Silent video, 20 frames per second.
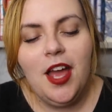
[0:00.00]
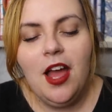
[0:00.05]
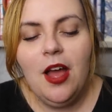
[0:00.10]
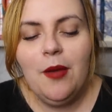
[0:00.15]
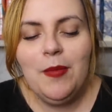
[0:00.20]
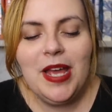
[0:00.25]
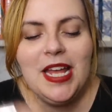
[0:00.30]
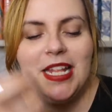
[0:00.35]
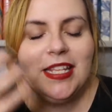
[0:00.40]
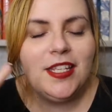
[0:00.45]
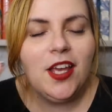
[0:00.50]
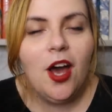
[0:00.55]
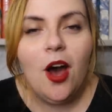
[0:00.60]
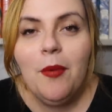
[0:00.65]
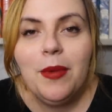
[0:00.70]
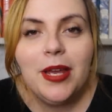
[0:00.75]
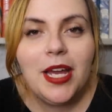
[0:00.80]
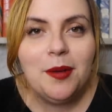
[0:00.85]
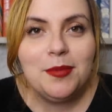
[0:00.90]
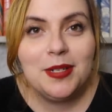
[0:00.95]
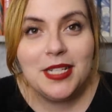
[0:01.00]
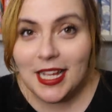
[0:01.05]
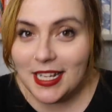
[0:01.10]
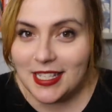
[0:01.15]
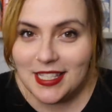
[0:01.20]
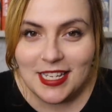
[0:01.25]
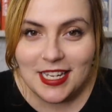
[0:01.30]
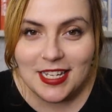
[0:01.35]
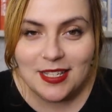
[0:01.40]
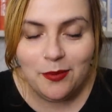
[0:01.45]
it's coming up to
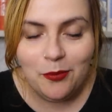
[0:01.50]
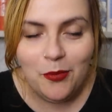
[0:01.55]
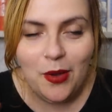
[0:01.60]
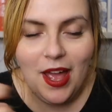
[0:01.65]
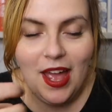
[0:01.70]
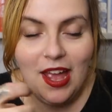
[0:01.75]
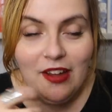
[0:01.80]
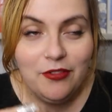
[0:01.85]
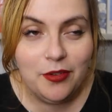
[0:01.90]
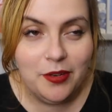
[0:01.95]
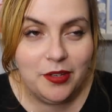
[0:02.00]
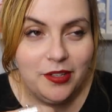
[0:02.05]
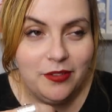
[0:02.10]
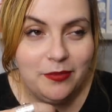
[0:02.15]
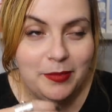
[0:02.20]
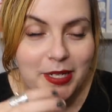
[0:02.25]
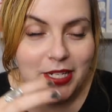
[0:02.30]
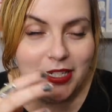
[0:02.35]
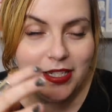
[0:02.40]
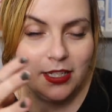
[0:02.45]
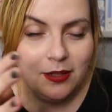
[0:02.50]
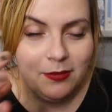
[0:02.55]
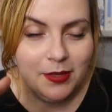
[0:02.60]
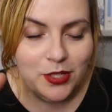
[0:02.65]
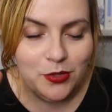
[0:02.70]
that season where everybody's going to